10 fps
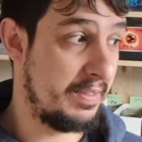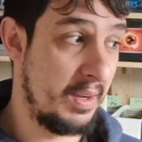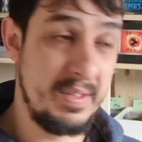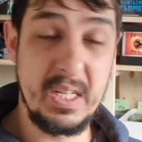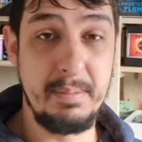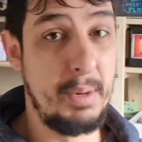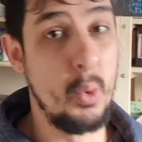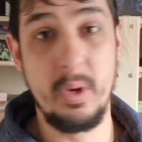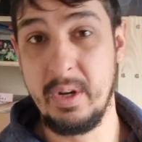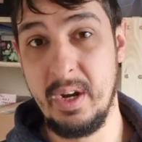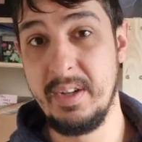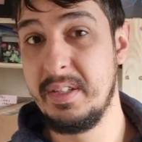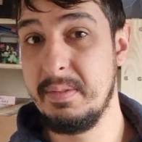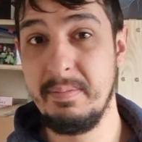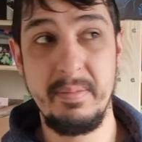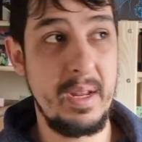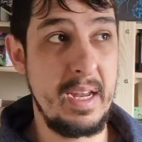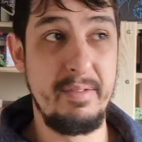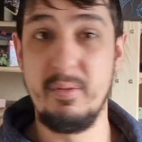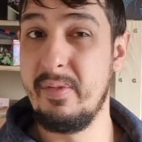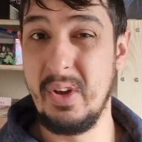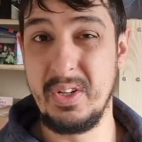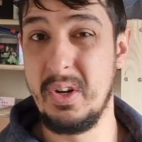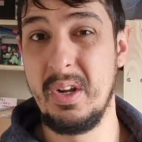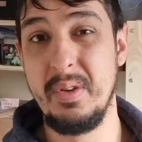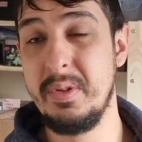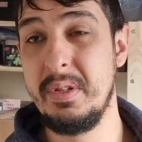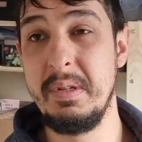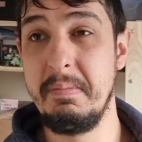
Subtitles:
5 or 6 bulk cards, even reverse hollows.